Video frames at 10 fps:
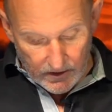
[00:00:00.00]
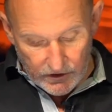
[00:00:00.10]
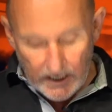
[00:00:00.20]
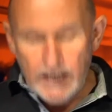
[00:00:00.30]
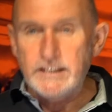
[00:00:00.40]

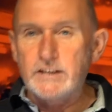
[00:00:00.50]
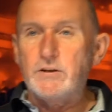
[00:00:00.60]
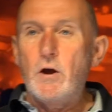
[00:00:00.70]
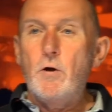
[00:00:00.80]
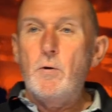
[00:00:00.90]

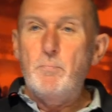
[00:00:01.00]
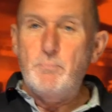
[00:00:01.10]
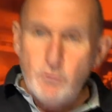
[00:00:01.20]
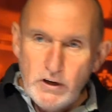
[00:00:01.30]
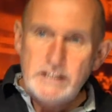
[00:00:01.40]
Jesus
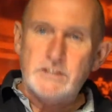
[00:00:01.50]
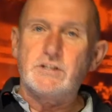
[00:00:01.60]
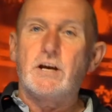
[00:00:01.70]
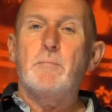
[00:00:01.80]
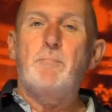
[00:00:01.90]

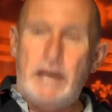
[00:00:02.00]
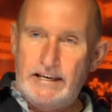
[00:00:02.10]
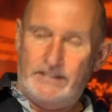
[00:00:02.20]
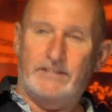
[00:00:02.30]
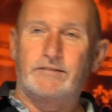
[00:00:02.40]
preached
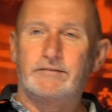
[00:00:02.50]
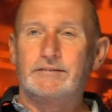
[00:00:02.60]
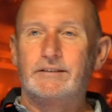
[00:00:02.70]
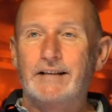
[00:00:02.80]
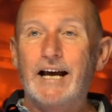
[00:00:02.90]
peace.
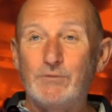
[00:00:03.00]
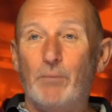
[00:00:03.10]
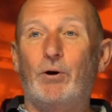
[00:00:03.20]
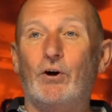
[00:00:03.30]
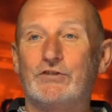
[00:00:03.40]
That's
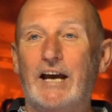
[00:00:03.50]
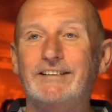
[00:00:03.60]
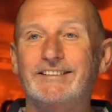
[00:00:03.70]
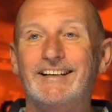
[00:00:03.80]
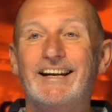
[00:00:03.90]
what Paul
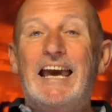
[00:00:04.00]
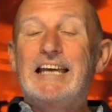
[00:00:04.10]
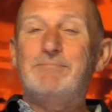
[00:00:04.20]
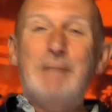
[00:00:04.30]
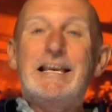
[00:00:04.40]
said.
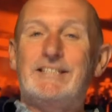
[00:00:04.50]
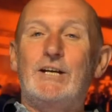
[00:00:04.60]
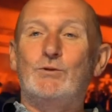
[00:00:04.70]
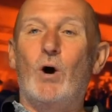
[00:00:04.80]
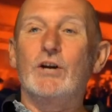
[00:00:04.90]
His
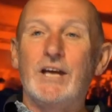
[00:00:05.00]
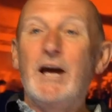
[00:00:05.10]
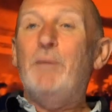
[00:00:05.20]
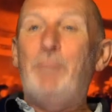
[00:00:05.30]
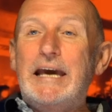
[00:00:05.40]
message was
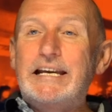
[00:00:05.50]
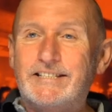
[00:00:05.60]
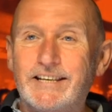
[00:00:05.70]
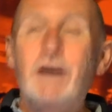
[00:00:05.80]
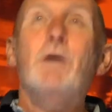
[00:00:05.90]

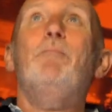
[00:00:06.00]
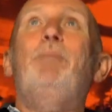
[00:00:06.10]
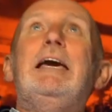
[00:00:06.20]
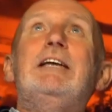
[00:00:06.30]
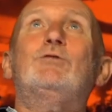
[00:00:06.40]
peace,
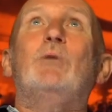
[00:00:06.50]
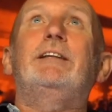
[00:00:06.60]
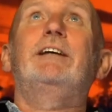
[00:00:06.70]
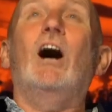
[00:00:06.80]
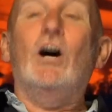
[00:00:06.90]
peace
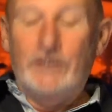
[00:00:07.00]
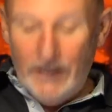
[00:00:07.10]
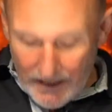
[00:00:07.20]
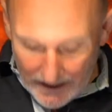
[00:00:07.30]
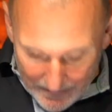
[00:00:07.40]
with God,
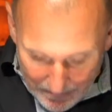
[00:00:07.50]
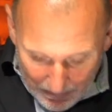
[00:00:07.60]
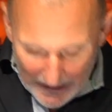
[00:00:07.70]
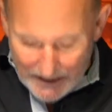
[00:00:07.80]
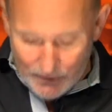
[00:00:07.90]
and
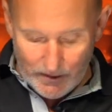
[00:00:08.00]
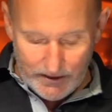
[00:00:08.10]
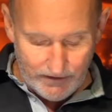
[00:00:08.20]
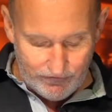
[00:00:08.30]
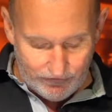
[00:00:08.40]
peace with
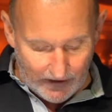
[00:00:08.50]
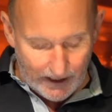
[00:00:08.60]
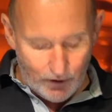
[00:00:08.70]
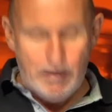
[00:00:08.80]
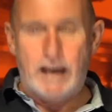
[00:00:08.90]
your
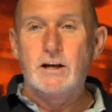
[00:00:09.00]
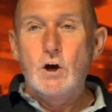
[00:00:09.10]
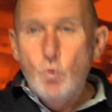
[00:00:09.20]
fellow man.